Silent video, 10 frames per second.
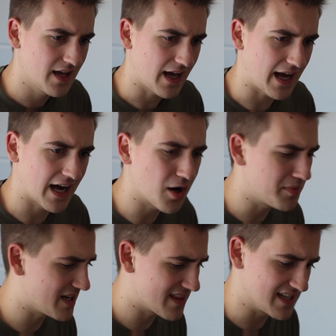how
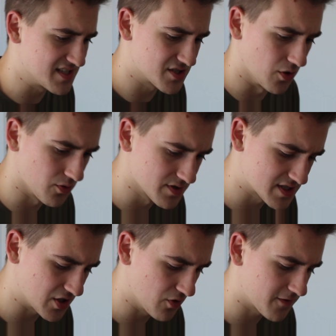many they sold.
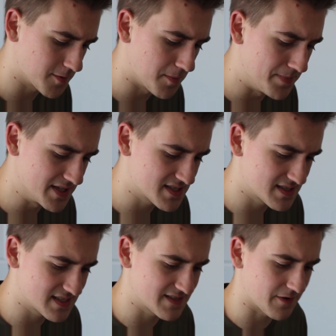So from
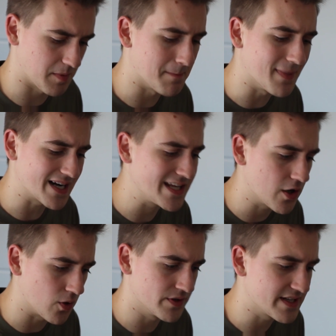a money
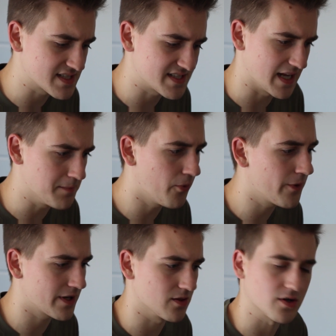only standpoint,
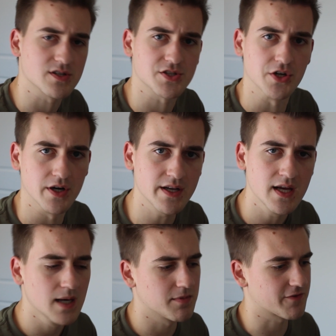it looks good,
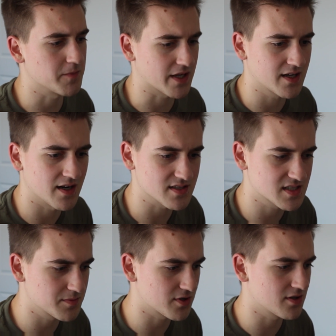but from a
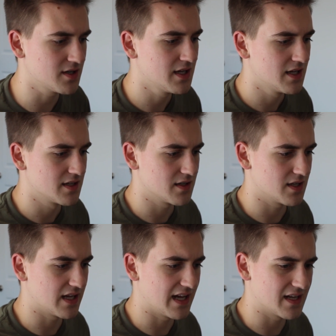customer
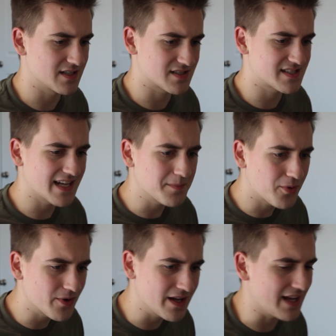
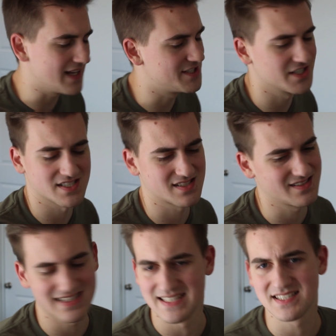standpoint,
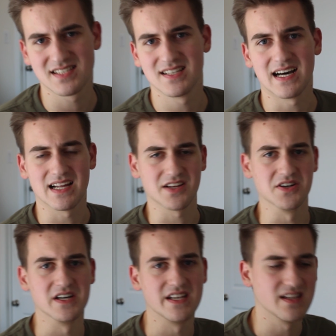it's not
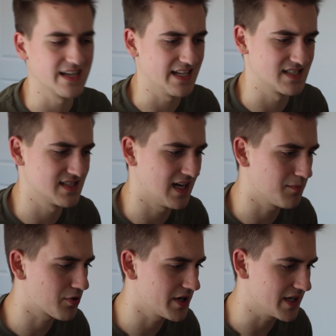good. It's not
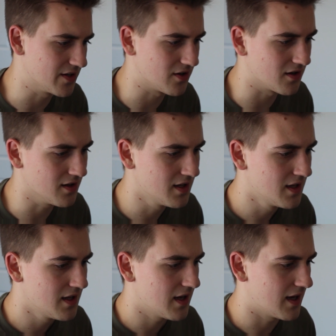pretty at all.
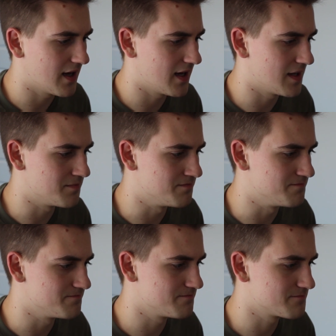
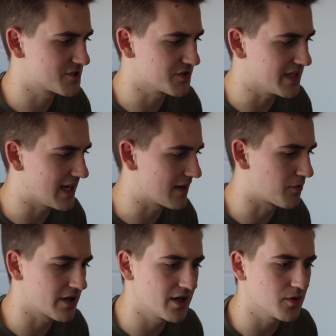So yeah, I
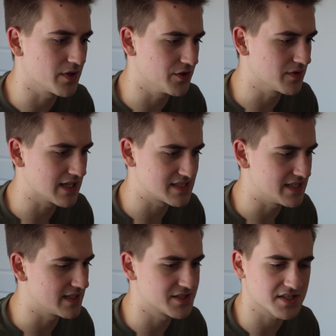want to know what you guys
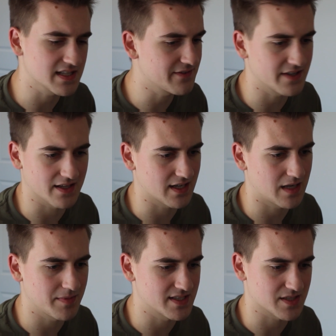did. Just leave it in the
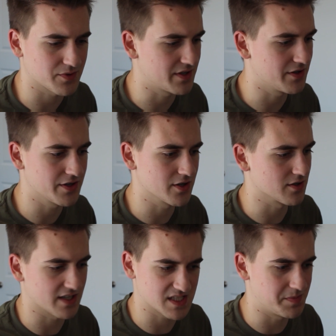comments. I want to know your
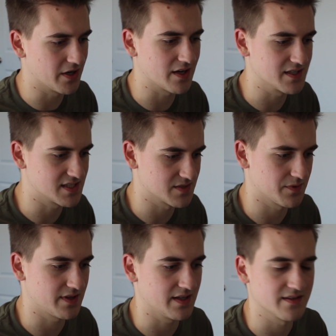experiences
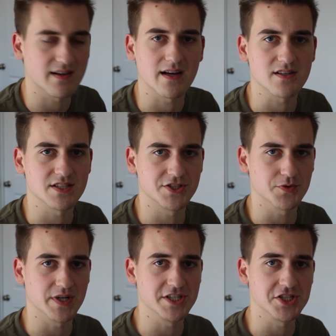with the entire
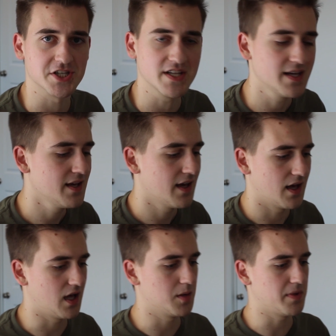situation.
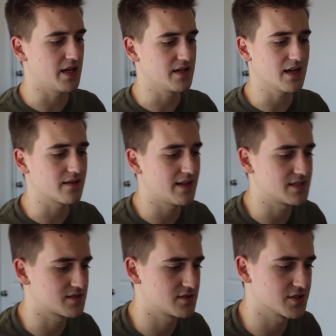And yeah,
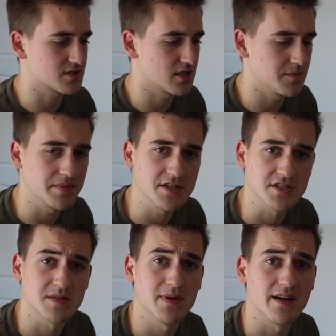that's just going to be just
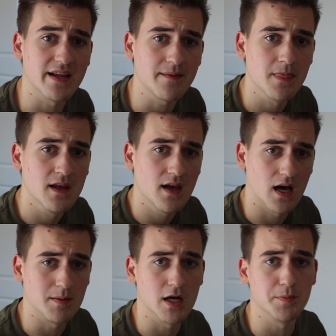about it.
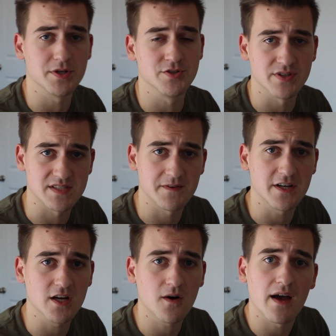I hope you enjoyed this
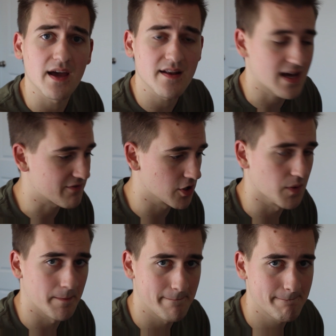video, and have a good one.